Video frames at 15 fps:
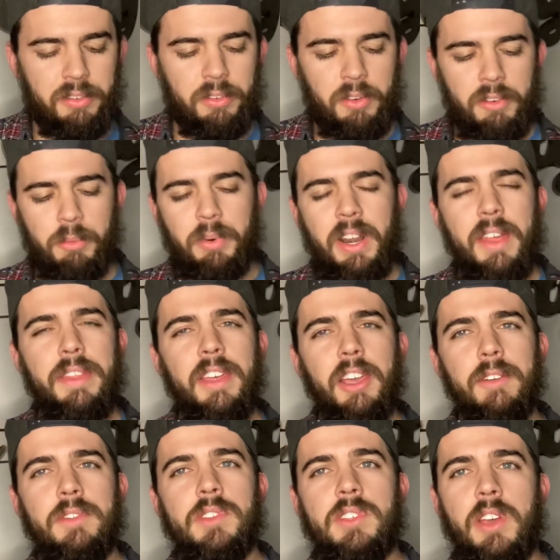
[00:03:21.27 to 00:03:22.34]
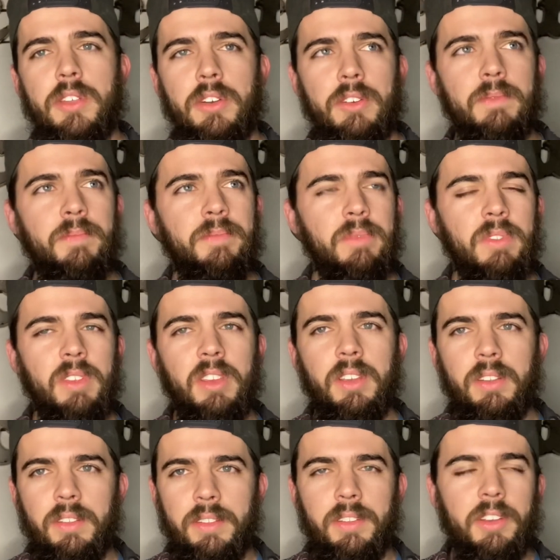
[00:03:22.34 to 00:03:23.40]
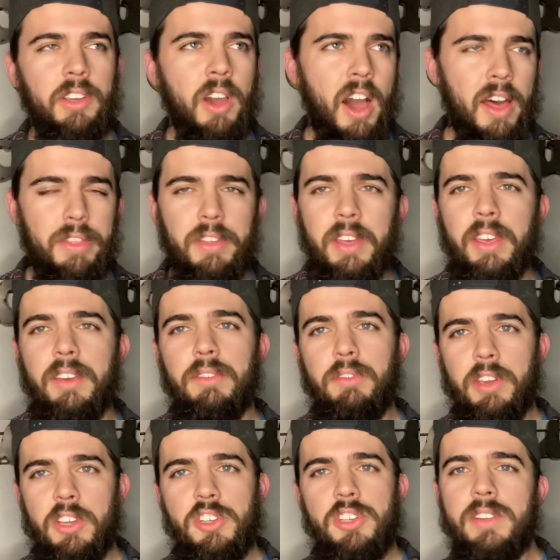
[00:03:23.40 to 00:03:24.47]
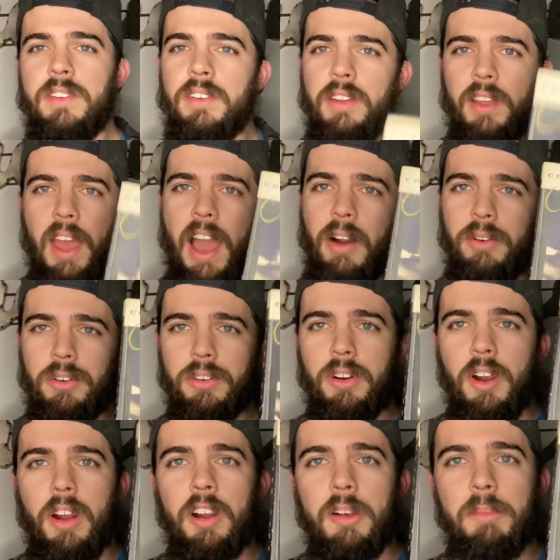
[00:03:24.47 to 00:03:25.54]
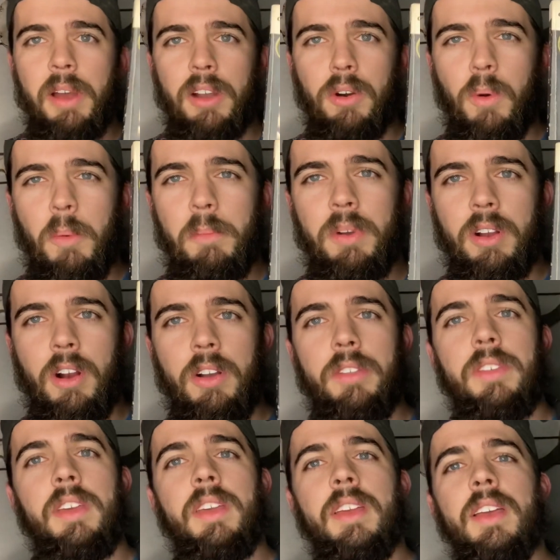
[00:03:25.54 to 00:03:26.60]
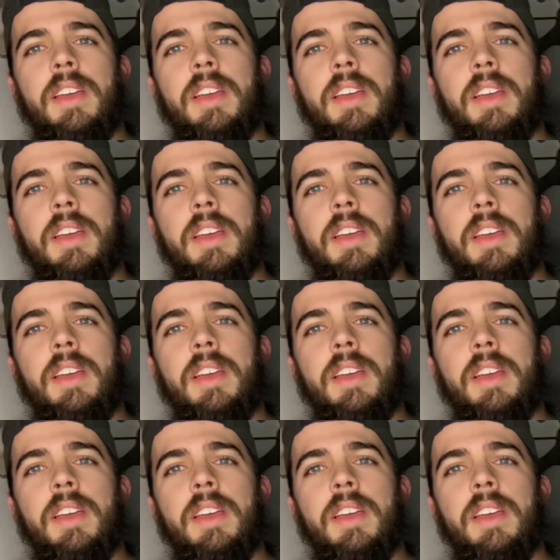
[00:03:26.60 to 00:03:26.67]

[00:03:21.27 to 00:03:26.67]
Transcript: When I think of Southern Gothic fiction, Outer Dark by Cormac McCarthy